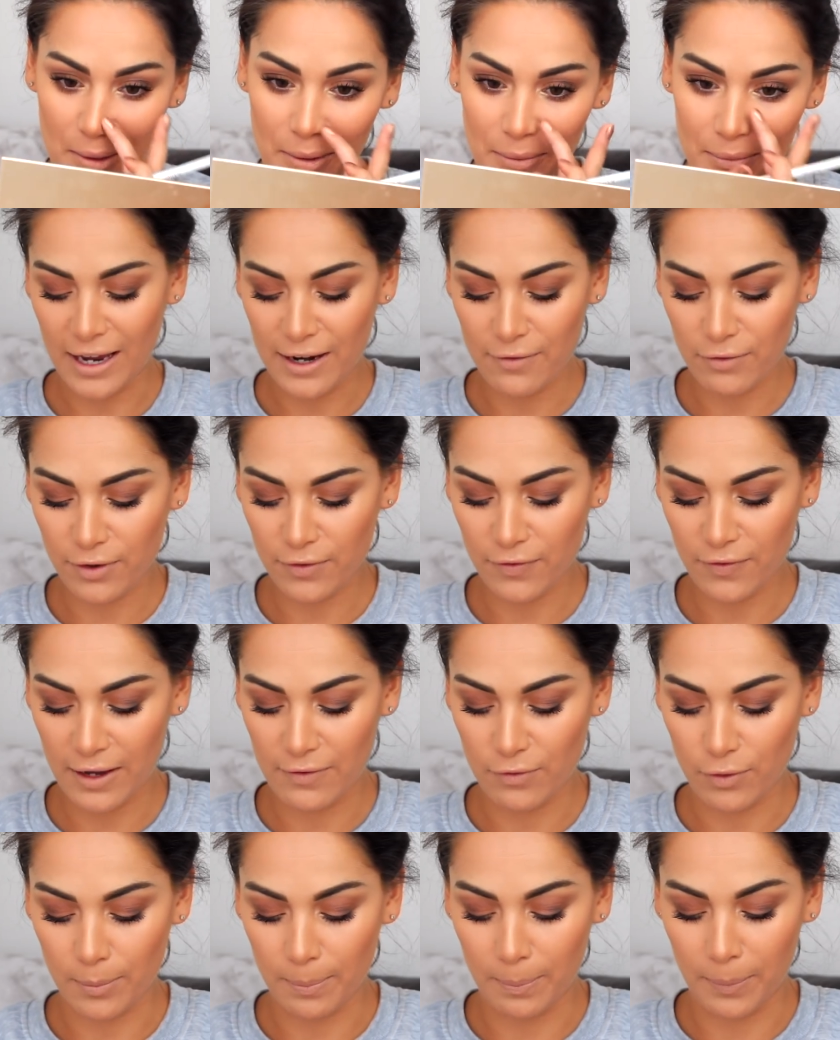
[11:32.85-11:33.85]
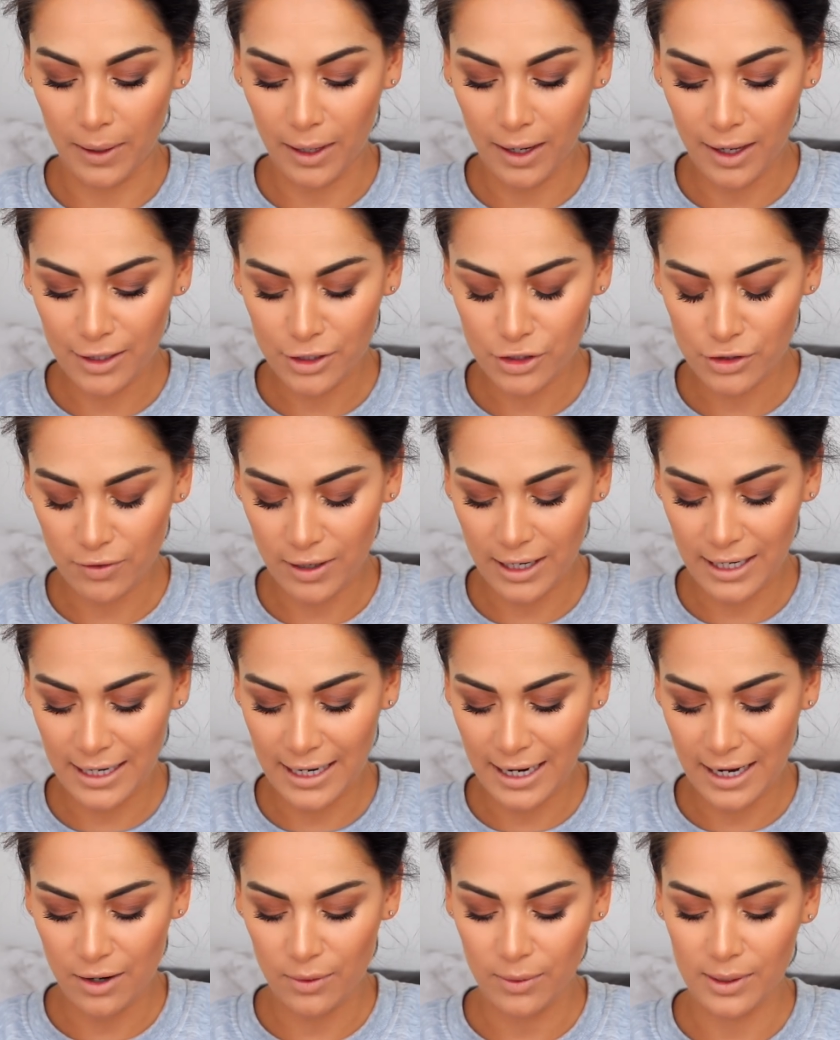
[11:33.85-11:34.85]
favorite blush right
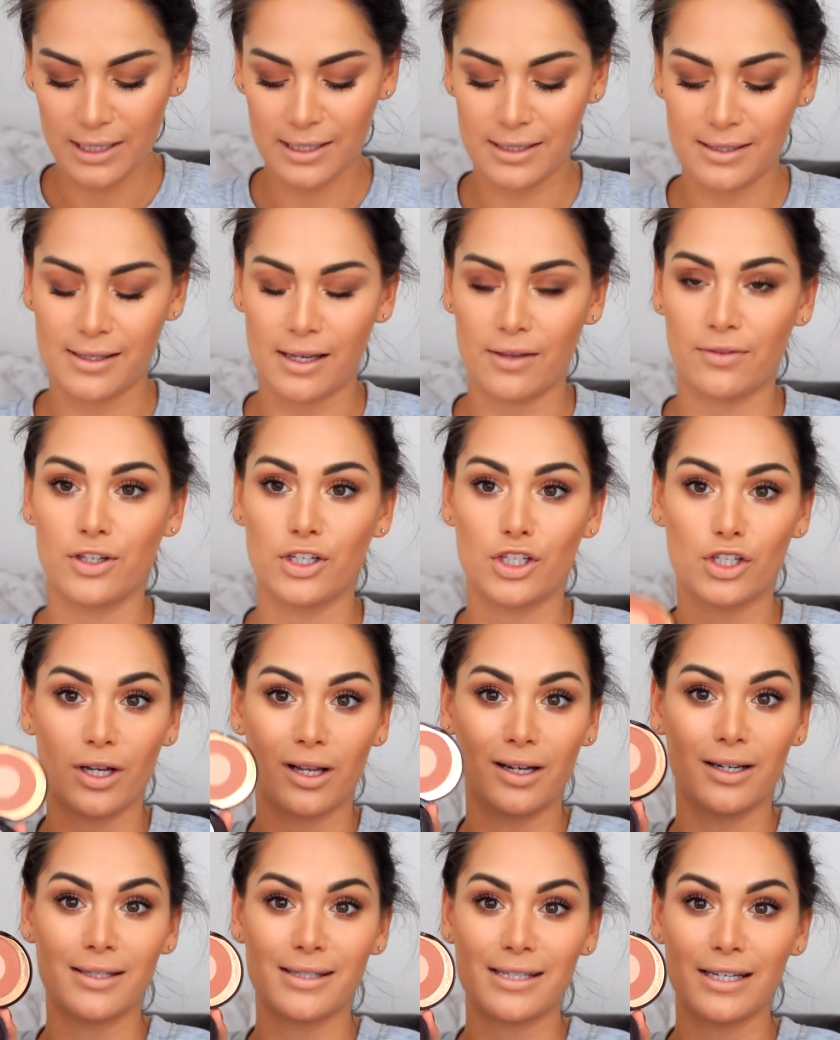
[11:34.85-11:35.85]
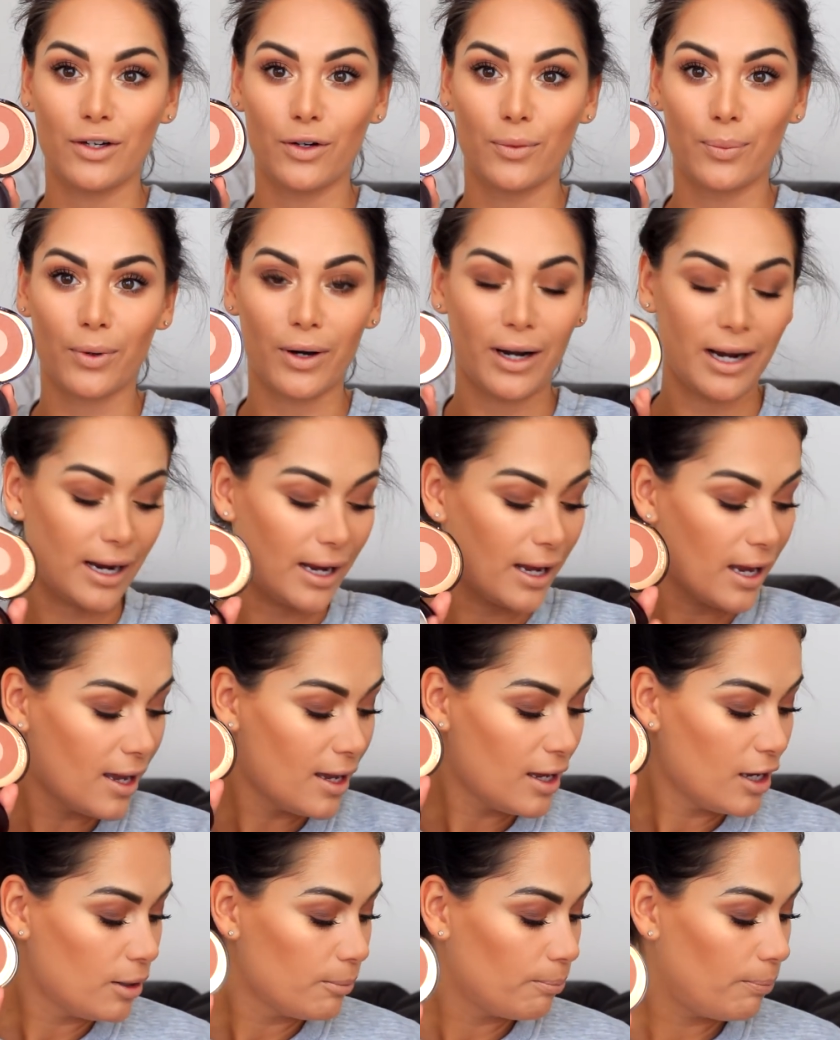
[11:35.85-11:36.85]
now is the Charlotte Tilbury
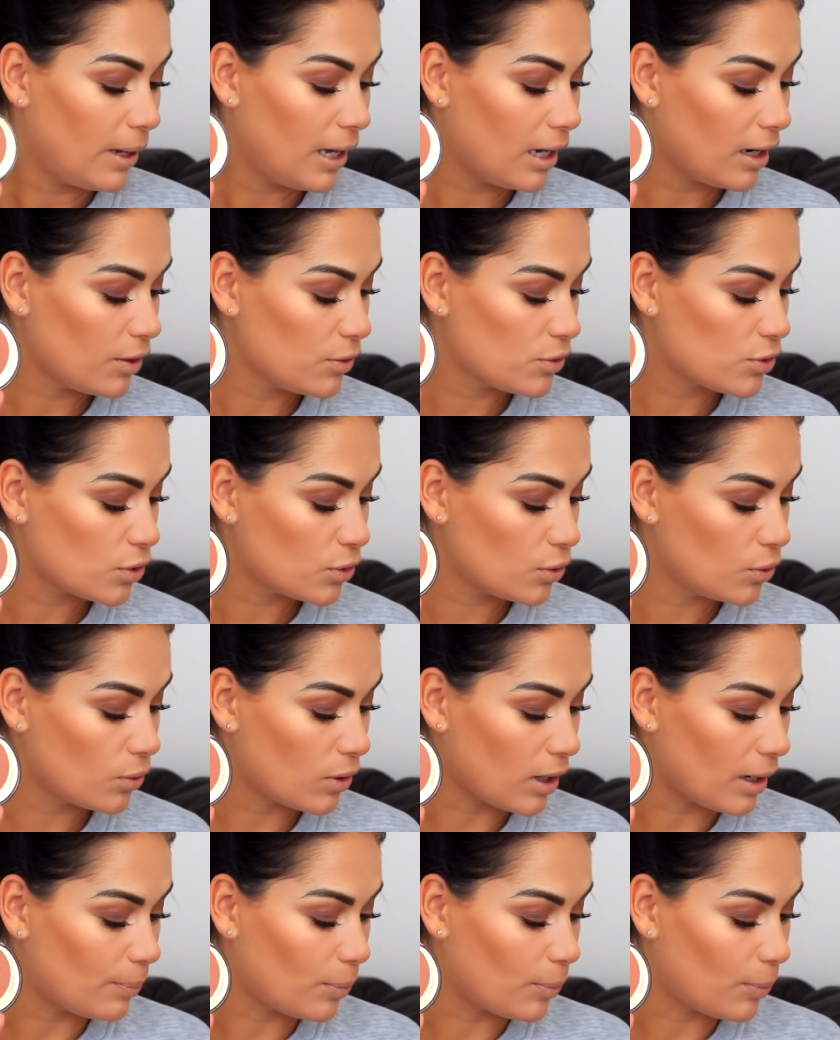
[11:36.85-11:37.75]
Pillow Talk.